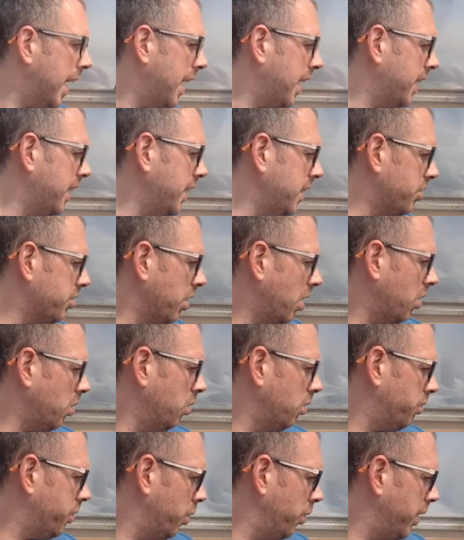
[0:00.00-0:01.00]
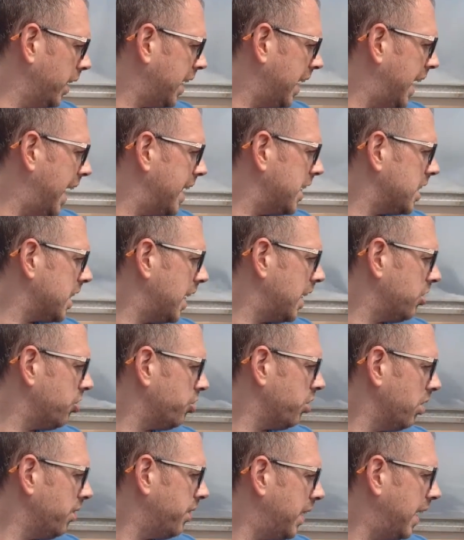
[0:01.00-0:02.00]
I need to start going through the calendar and
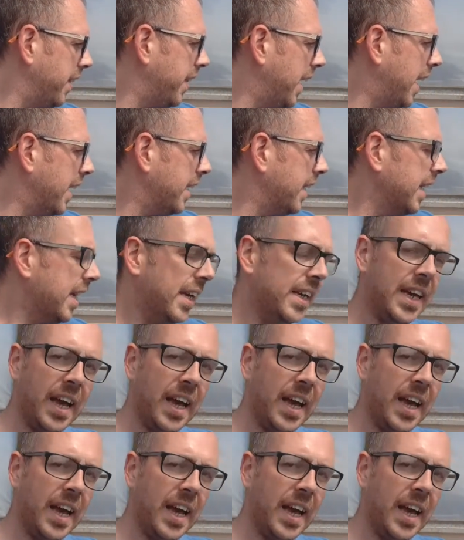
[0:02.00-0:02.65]
stuff like that,